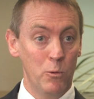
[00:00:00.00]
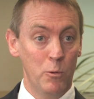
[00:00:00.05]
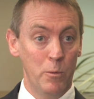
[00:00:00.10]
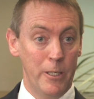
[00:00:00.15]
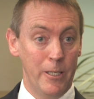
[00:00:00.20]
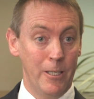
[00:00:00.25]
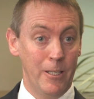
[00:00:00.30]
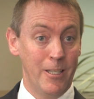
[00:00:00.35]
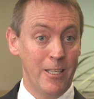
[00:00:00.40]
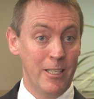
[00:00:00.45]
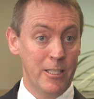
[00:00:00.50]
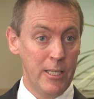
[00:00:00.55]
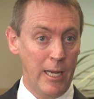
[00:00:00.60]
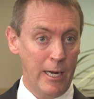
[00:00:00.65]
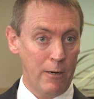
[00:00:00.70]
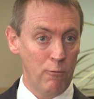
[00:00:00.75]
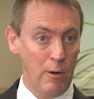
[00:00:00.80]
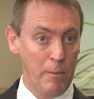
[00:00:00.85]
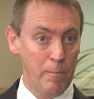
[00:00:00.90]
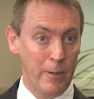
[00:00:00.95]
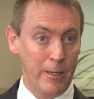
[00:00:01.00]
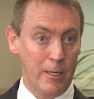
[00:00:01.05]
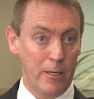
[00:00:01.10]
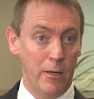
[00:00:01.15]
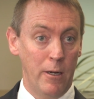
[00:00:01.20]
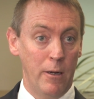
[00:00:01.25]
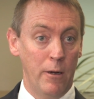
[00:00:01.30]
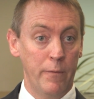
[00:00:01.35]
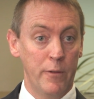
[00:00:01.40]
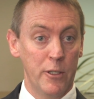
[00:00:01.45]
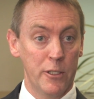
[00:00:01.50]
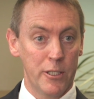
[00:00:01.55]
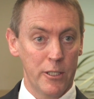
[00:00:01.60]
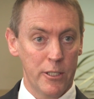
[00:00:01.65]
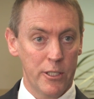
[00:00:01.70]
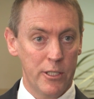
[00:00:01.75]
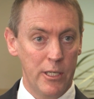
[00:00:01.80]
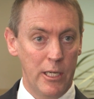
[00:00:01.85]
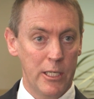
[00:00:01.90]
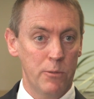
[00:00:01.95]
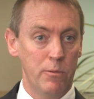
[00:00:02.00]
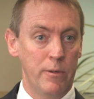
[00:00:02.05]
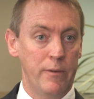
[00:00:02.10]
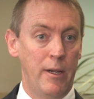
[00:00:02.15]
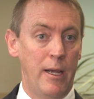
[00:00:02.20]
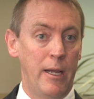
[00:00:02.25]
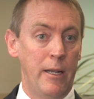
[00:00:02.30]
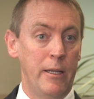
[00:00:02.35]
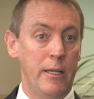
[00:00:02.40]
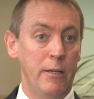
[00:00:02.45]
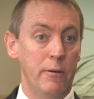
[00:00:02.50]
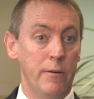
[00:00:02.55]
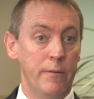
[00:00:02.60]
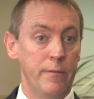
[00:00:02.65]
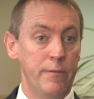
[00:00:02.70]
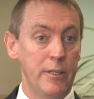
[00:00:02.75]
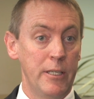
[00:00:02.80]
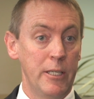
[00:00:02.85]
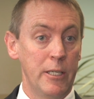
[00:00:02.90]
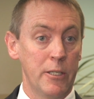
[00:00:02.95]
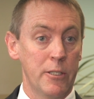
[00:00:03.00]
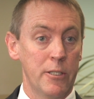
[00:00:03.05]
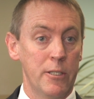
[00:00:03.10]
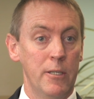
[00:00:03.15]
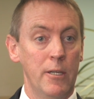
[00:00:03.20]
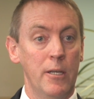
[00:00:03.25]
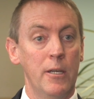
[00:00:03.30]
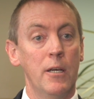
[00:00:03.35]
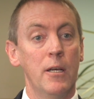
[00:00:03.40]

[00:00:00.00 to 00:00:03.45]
will be the exact replica of the success we've had here in Phoenix.